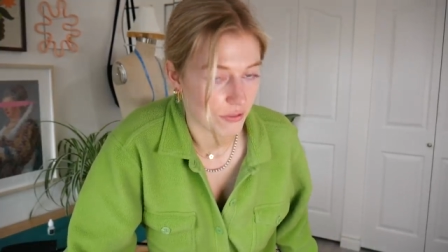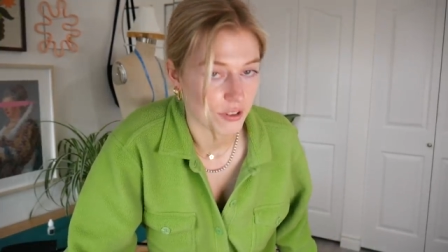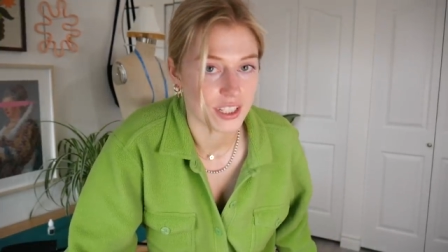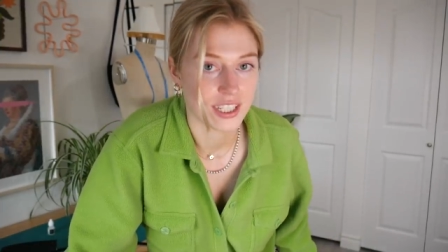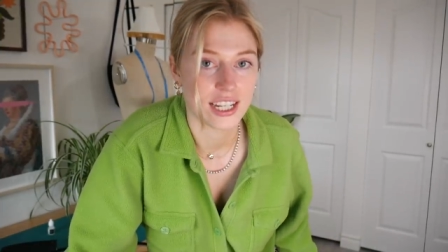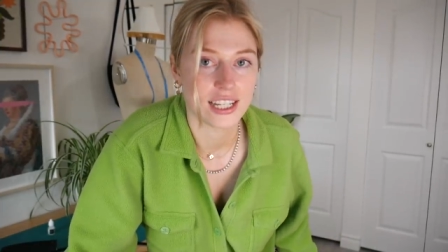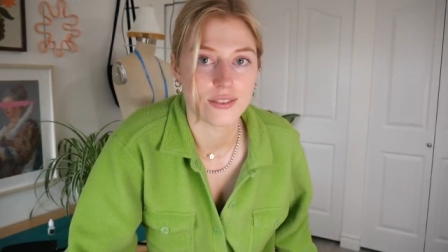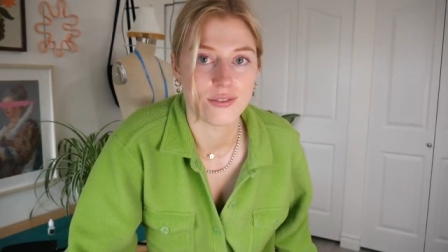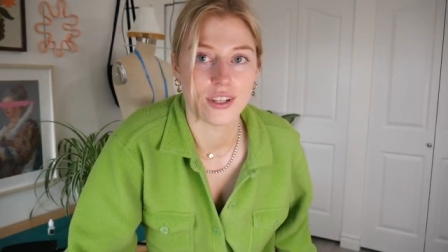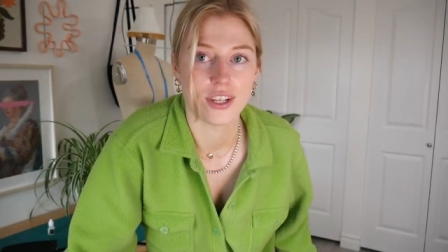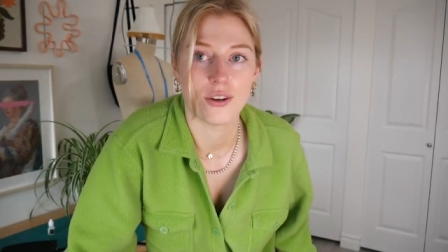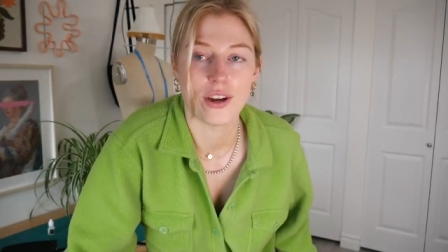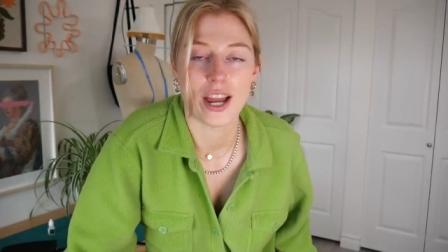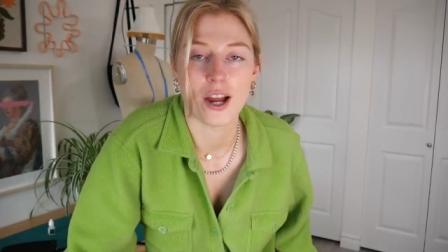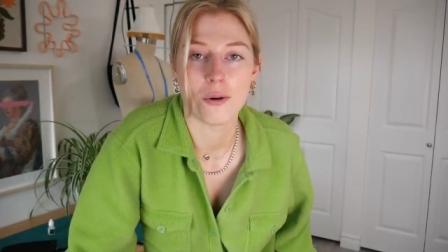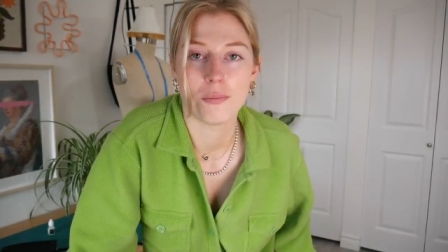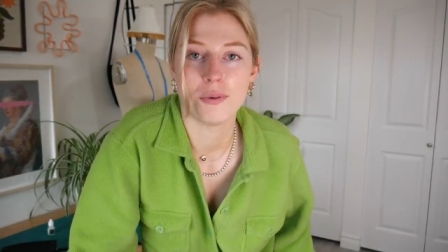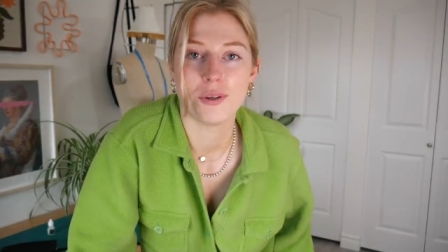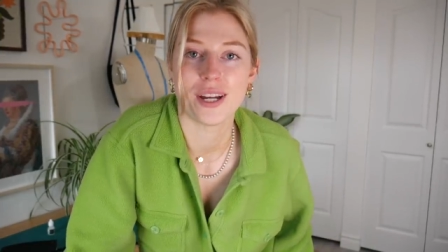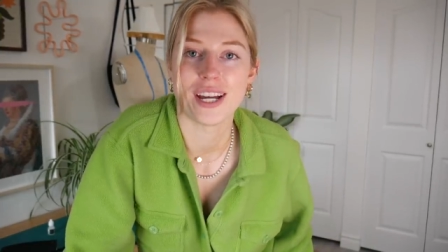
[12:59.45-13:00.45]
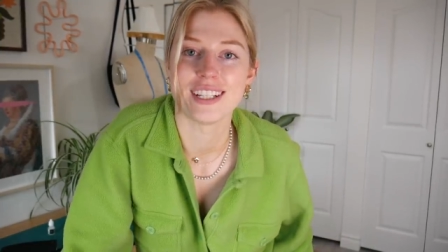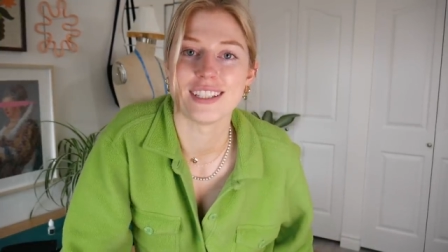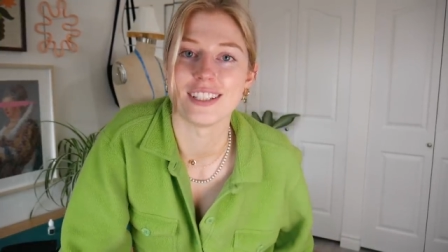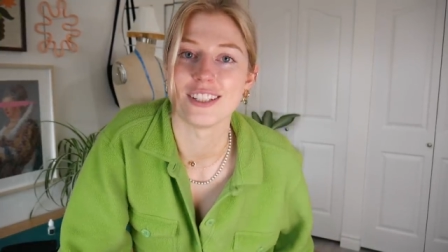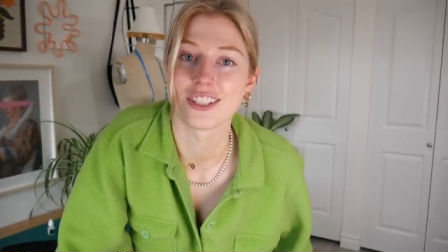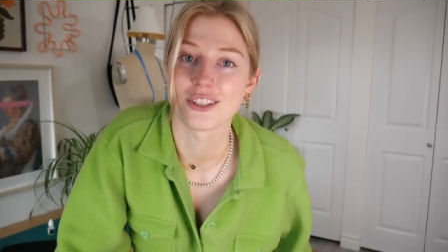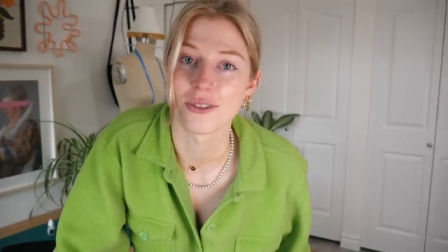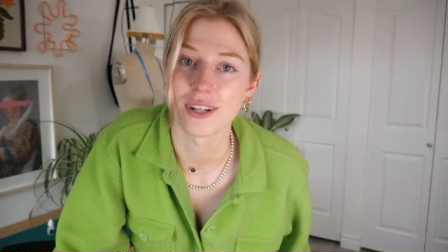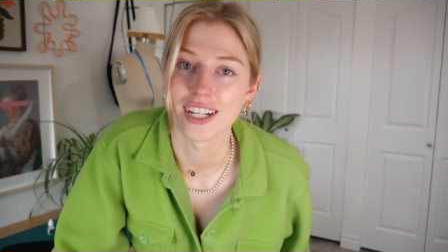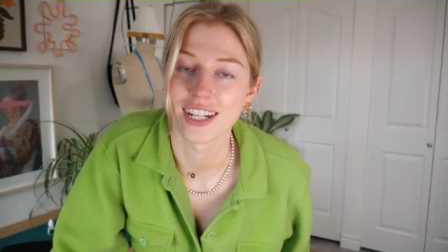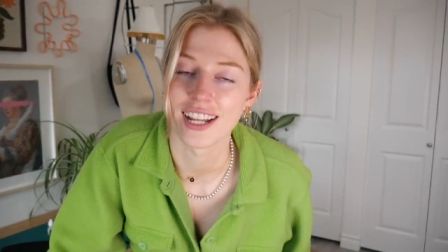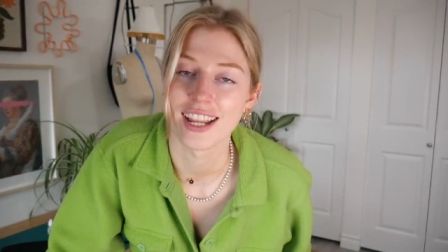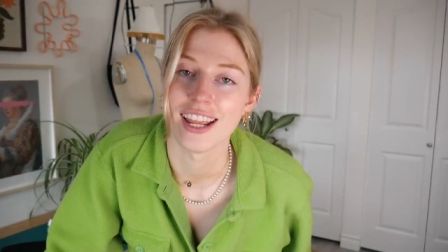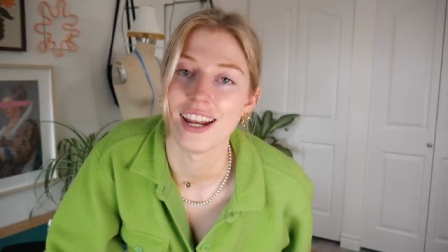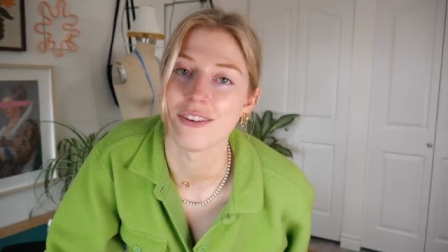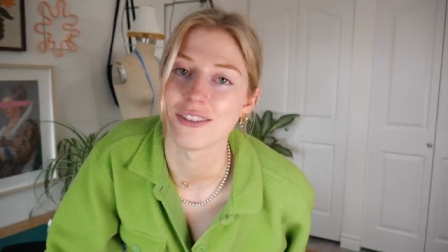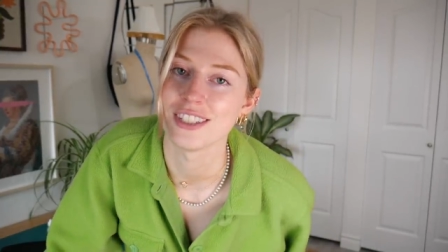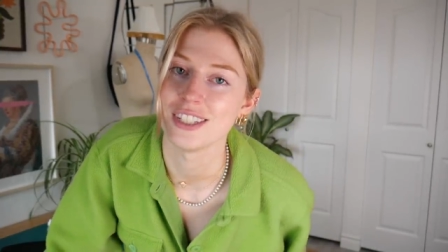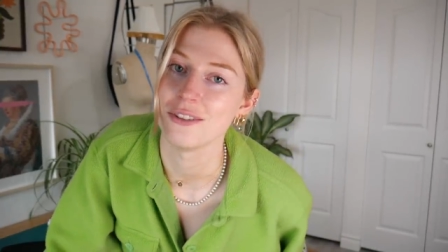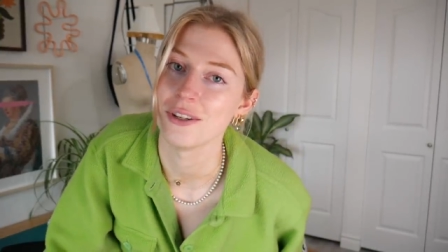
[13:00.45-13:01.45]
for today's video. I hope you guys enjoyed it and
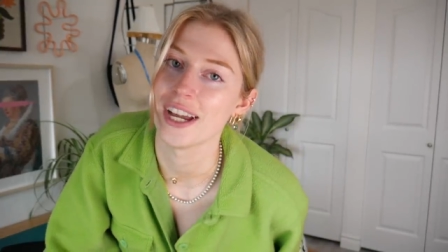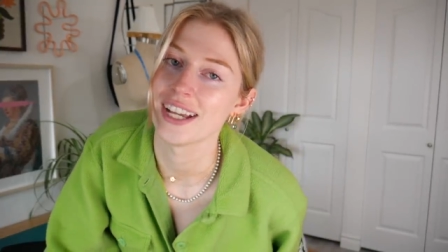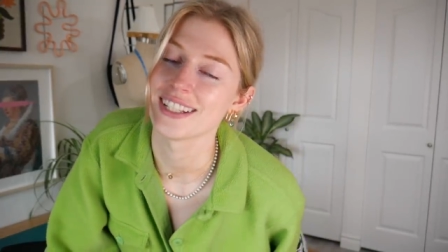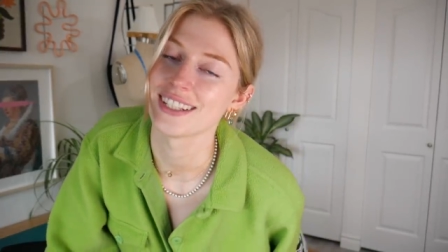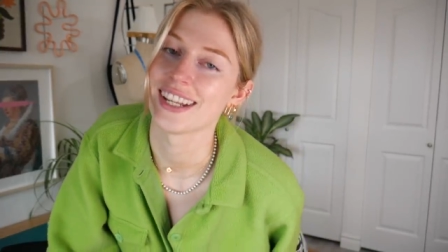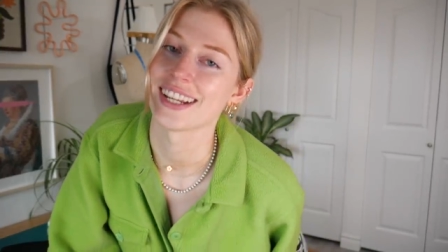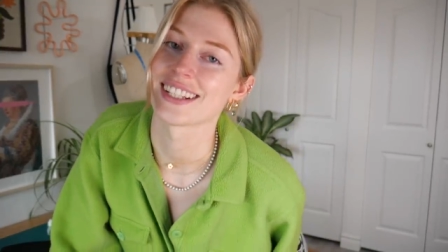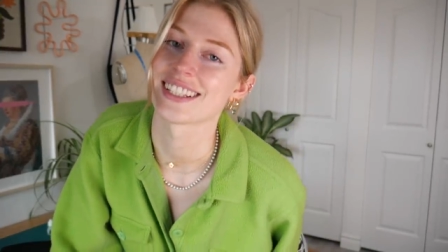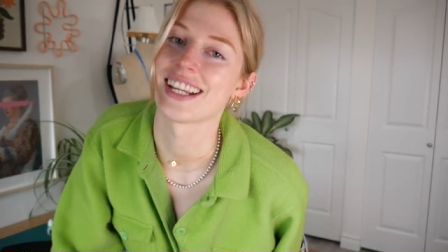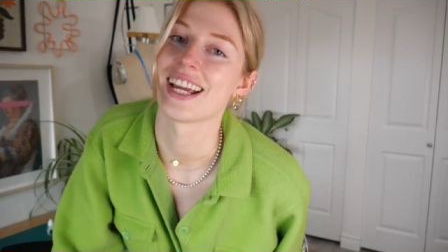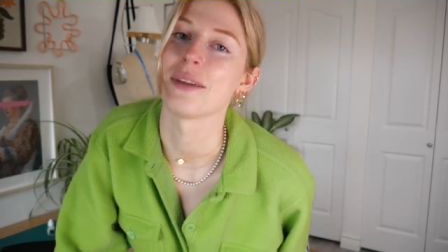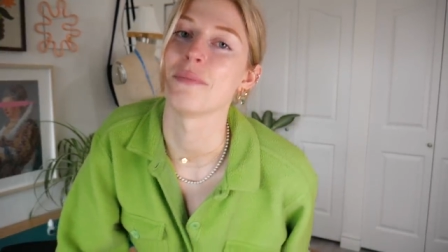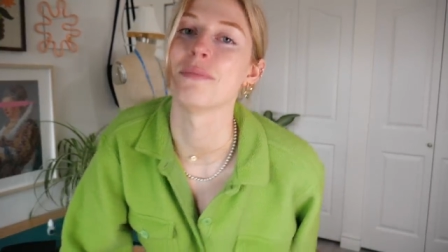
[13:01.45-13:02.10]
I'll see you guys next time.